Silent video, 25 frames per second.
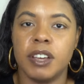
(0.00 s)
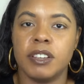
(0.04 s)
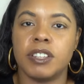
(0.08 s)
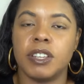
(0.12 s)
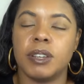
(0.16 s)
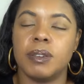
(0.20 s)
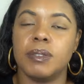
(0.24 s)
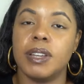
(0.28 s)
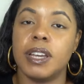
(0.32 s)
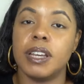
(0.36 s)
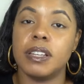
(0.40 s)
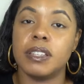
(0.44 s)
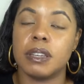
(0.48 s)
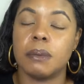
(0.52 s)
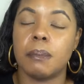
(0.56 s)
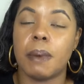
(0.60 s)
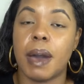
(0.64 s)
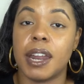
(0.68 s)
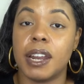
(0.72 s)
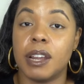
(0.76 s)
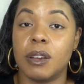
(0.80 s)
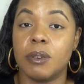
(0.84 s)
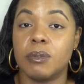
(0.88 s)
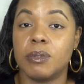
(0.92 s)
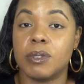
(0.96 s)
So you need
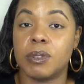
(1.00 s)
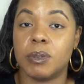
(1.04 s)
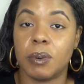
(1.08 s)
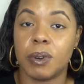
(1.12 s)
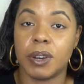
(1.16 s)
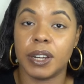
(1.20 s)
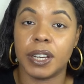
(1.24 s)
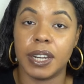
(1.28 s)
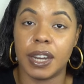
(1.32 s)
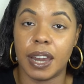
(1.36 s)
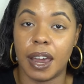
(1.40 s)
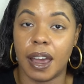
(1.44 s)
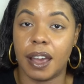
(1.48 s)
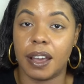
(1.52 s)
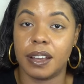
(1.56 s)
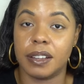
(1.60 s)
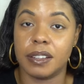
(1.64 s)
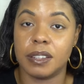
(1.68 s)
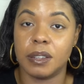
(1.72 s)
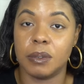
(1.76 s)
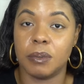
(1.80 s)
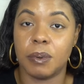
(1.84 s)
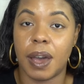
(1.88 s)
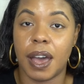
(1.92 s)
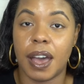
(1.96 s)
somebody who's
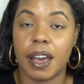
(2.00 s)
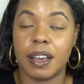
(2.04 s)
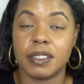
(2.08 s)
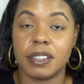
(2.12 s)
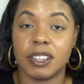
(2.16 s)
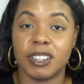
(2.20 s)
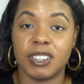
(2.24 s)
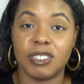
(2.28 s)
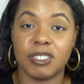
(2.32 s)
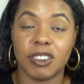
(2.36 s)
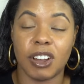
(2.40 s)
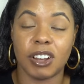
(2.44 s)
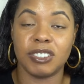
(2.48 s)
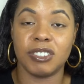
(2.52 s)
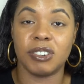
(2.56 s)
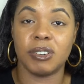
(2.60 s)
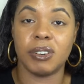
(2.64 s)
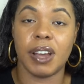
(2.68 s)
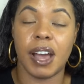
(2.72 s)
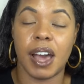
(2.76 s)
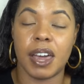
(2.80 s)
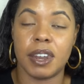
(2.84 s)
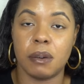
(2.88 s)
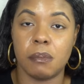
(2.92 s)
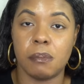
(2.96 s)
organized, who has a
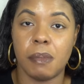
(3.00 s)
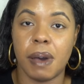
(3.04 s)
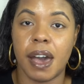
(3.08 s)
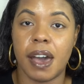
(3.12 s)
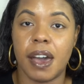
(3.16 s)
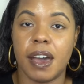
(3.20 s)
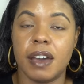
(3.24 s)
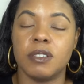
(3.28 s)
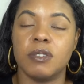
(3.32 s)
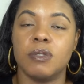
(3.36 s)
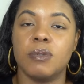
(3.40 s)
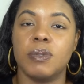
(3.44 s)
structured kind of mind,